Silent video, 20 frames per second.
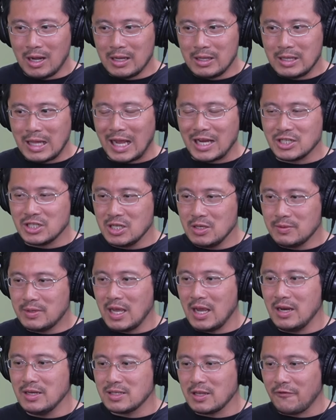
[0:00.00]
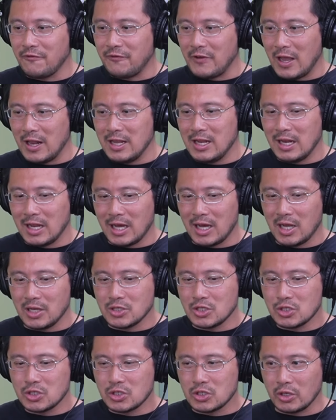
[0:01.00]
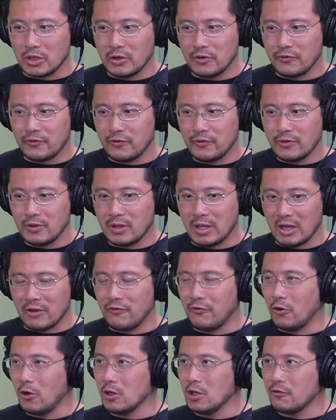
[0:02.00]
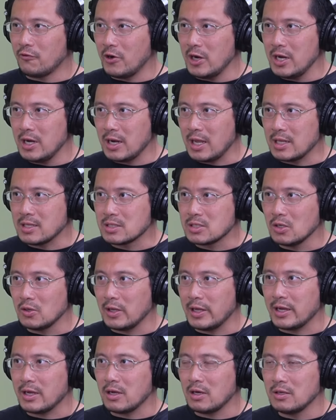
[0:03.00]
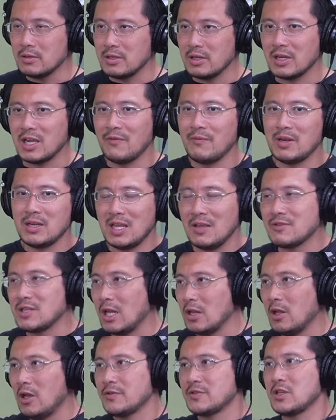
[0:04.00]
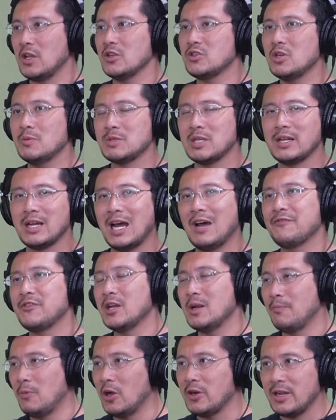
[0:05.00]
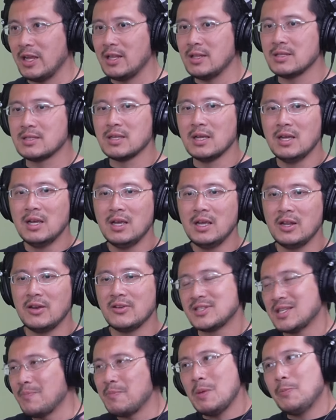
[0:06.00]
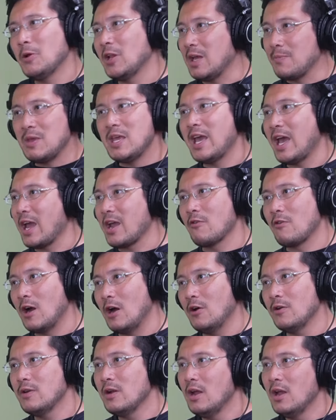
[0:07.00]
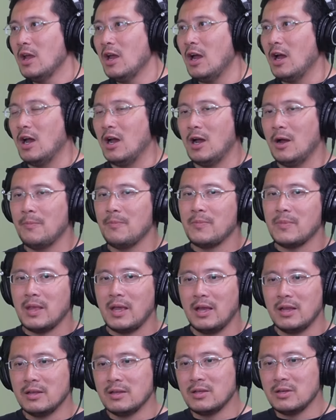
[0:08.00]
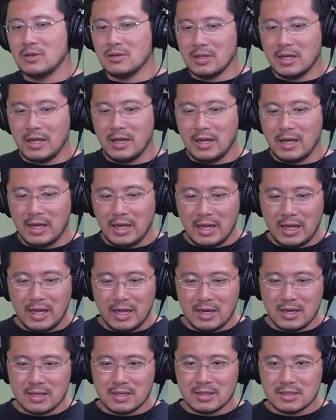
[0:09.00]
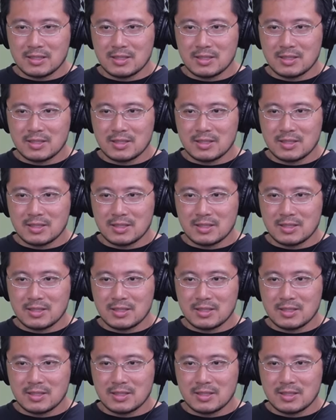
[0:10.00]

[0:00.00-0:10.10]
actually, there is a fairly large sort of like fall off rate, and so like the government gives out a lot of scholarships, and after the bond ends, you know, some people like me hang around, um, and you know, and